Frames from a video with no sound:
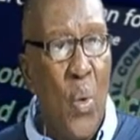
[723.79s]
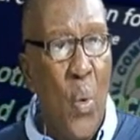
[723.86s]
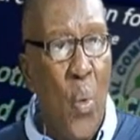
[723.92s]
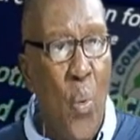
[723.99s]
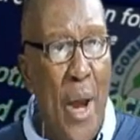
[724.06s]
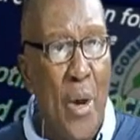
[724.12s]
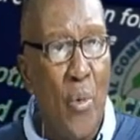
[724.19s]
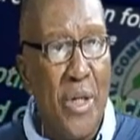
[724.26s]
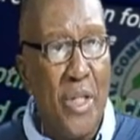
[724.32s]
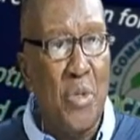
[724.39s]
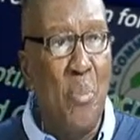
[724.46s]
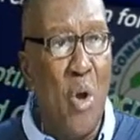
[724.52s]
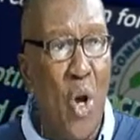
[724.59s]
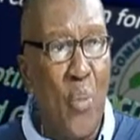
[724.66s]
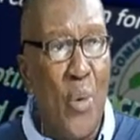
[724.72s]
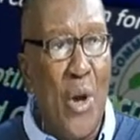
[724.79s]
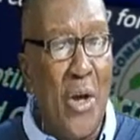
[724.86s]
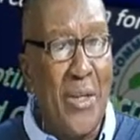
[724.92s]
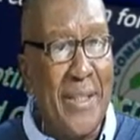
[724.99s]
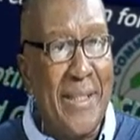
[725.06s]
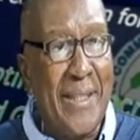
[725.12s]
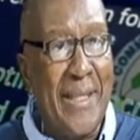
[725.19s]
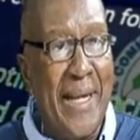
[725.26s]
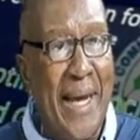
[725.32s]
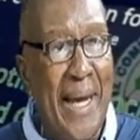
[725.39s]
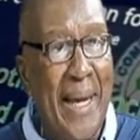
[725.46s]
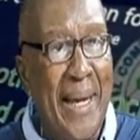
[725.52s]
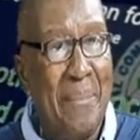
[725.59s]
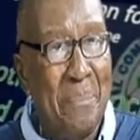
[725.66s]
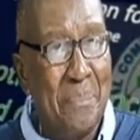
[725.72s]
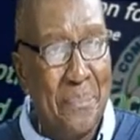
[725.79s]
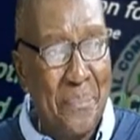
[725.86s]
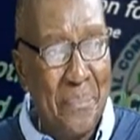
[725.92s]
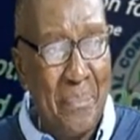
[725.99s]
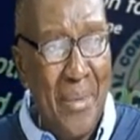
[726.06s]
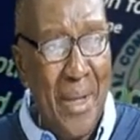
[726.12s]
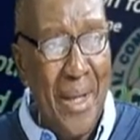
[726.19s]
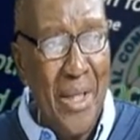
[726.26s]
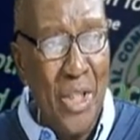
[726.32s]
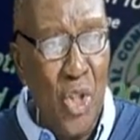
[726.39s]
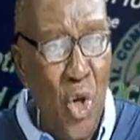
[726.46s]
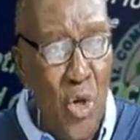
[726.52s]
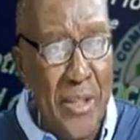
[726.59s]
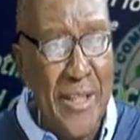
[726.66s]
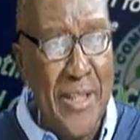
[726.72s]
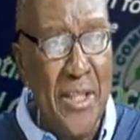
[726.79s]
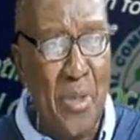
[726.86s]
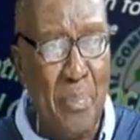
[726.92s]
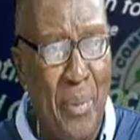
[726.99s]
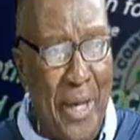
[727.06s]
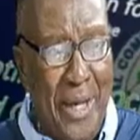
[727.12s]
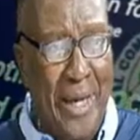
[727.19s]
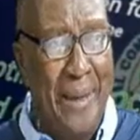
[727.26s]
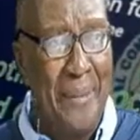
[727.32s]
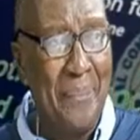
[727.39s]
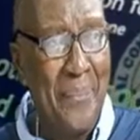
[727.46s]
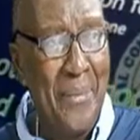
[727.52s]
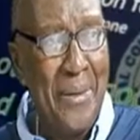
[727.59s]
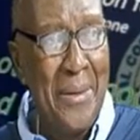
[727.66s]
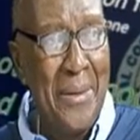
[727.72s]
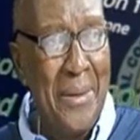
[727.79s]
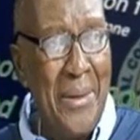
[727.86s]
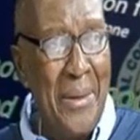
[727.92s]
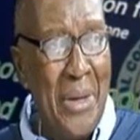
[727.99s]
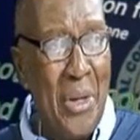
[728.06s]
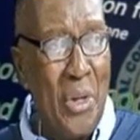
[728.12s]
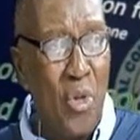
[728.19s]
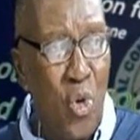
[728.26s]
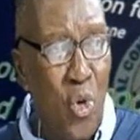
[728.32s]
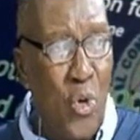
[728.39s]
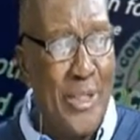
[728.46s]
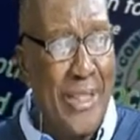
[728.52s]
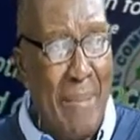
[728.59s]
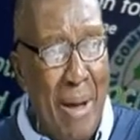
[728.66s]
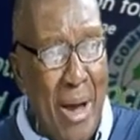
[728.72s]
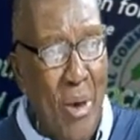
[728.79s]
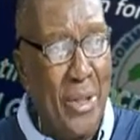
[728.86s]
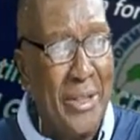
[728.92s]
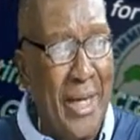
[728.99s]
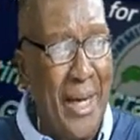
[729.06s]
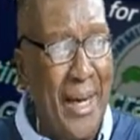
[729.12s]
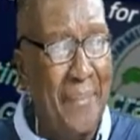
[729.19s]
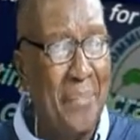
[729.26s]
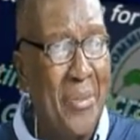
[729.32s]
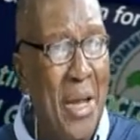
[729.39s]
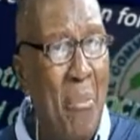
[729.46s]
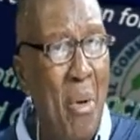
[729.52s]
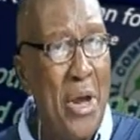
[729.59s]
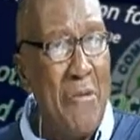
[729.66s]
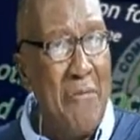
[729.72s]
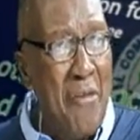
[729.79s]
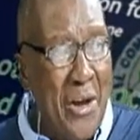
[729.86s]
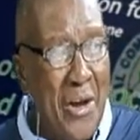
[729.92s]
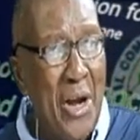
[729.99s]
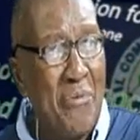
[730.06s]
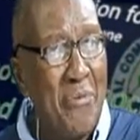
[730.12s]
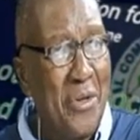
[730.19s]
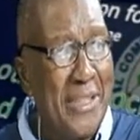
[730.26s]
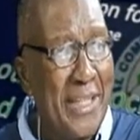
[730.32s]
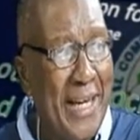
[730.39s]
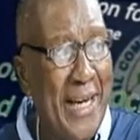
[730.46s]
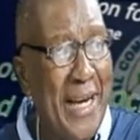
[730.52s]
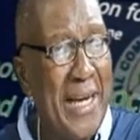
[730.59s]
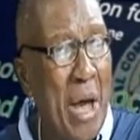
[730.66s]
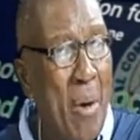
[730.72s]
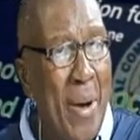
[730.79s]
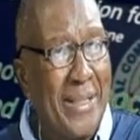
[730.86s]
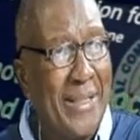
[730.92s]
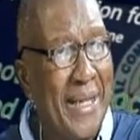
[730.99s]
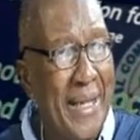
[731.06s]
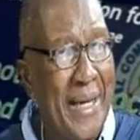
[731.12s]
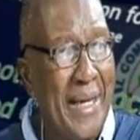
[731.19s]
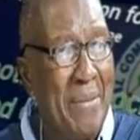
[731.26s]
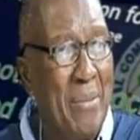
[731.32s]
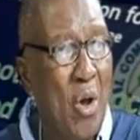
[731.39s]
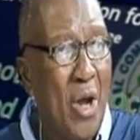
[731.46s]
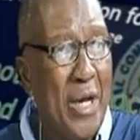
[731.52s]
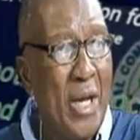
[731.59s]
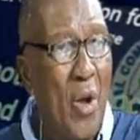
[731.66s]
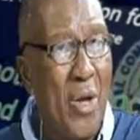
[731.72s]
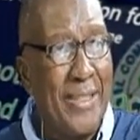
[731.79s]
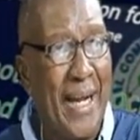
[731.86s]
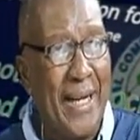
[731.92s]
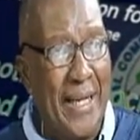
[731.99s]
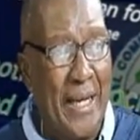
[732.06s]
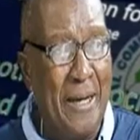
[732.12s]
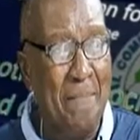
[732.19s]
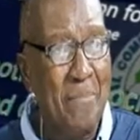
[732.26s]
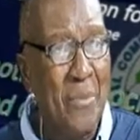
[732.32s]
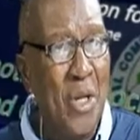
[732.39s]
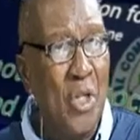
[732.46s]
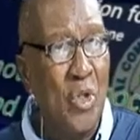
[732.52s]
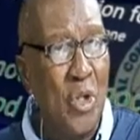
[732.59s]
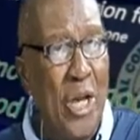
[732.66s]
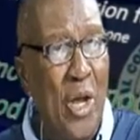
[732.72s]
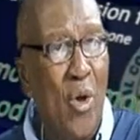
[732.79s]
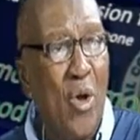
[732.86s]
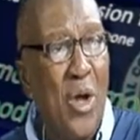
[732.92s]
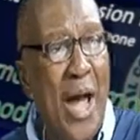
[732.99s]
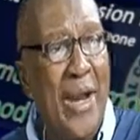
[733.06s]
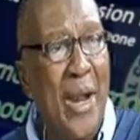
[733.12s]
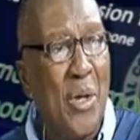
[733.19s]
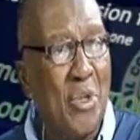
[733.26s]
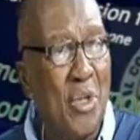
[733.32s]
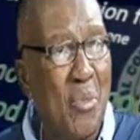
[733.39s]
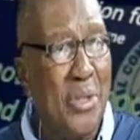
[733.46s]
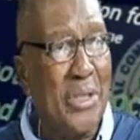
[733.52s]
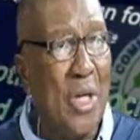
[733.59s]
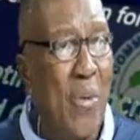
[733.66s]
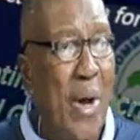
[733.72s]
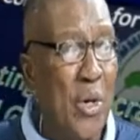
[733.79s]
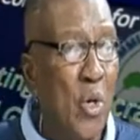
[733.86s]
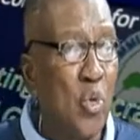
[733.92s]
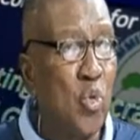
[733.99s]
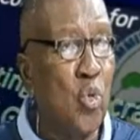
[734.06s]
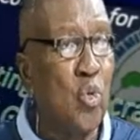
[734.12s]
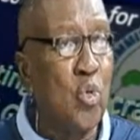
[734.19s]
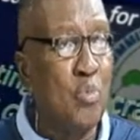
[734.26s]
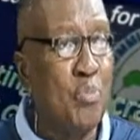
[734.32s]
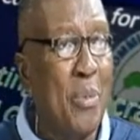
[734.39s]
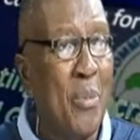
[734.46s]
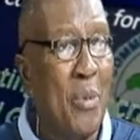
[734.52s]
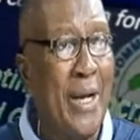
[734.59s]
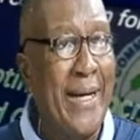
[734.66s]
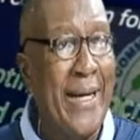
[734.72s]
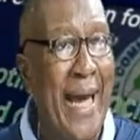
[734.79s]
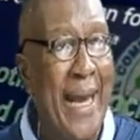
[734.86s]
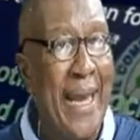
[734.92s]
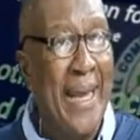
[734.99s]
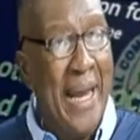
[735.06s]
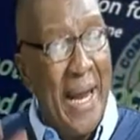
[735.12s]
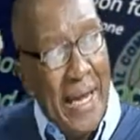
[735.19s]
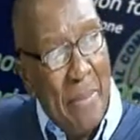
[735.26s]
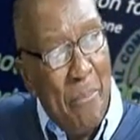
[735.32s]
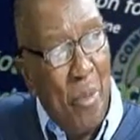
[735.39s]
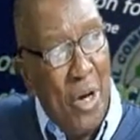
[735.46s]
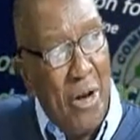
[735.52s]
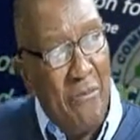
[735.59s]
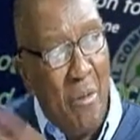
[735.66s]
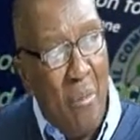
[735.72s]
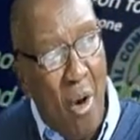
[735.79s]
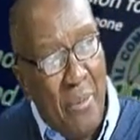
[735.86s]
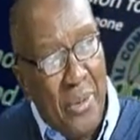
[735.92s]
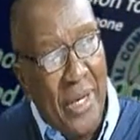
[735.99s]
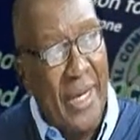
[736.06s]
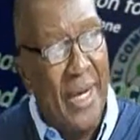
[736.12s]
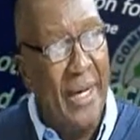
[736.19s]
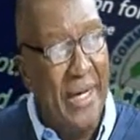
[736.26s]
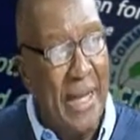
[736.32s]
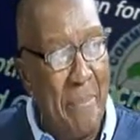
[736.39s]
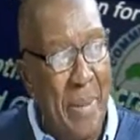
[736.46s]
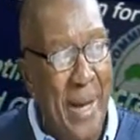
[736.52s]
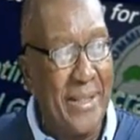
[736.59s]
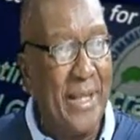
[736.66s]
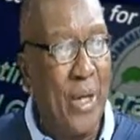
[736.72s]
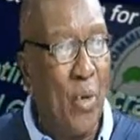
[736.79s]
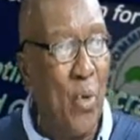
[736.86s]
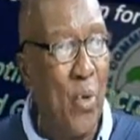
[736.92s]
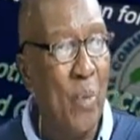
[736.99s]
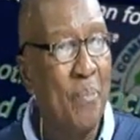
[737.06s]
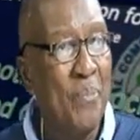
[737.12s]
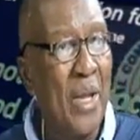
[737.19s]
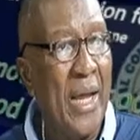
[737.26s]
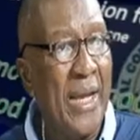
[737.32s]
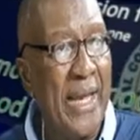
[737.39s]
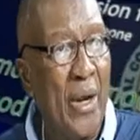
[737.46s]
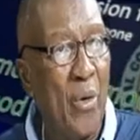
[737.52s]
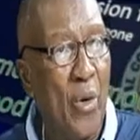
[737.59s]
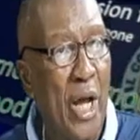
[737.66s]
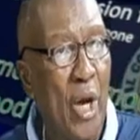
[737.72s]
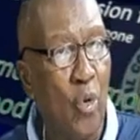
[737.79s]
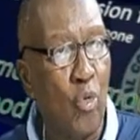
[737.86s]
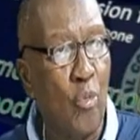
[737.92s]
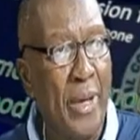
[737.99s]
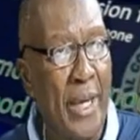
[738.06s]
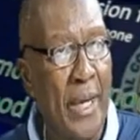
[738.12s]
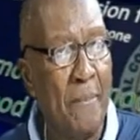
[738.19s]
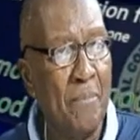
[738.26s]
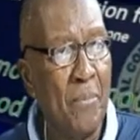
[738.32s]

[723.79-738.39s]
When we small, we don't see the Johnson Spring through Sabagota. But you find out for say then water then they because the gutter there. So they go announce someone say 1 or 2 people they die. They pull them from up the hill, they pass, they go Kelgona Krube.